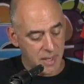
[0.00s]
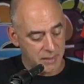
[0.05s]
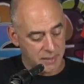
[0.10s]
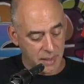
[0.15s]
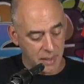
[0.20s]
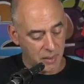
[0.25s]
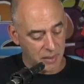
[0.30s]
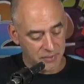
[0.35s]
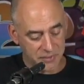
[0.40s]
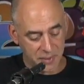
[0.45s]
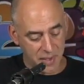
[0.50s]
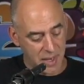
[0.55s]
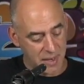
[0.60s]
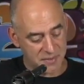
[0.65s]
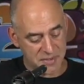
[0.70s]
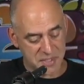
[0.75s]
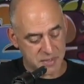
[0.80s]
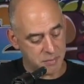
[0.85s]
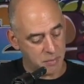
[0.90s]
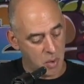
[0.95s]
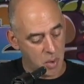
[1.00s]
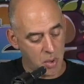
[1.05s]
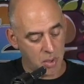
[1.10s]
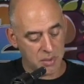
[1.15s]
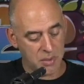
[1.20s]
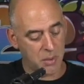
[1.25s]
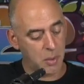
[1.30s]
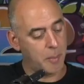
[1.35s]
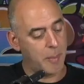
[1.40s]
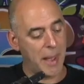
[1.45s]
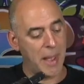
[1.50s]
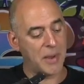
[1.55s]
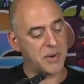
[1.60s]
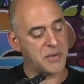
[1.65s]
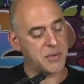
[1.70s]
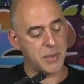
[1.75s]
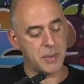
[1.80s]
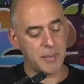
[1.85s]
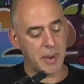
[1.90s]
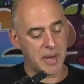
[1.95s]
They also have small little
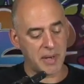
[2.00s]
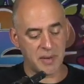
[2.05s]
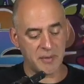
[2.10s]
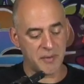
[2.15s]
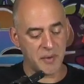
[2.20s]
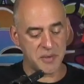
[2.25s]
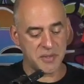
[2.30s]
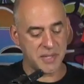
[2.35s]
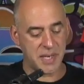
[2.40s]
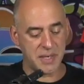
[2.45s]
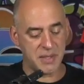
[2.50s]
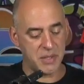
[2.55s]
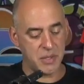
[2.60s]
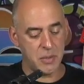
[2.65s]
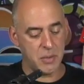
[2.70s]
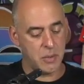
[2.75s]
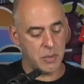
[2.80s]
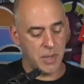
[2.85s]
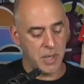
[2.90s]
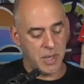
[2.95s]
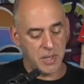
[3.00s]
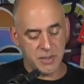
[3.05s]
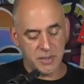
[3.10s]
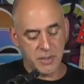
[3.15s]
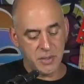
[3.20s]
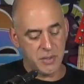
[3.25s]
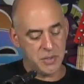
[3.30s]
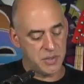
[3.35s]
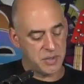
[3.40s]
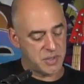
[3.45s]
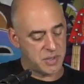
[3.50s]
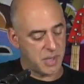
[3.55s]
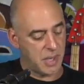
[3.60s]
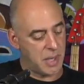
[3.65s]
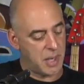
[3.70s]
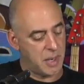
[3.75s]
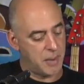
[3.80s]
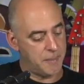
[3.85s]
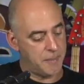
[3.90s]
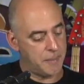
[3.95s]
boundary microphones that you use
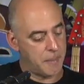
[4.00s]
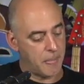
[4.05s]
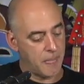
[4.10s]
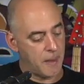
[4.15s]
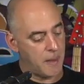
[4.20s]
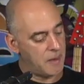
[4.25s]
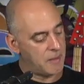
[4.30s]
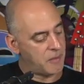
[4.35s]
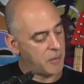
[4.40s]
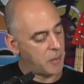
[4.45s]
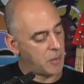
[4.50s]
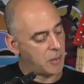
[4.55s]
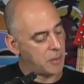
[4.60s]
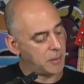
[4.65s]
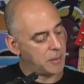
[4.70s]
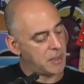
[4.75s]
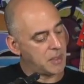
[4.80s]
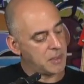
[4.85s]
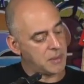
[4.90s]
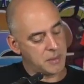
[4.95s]
for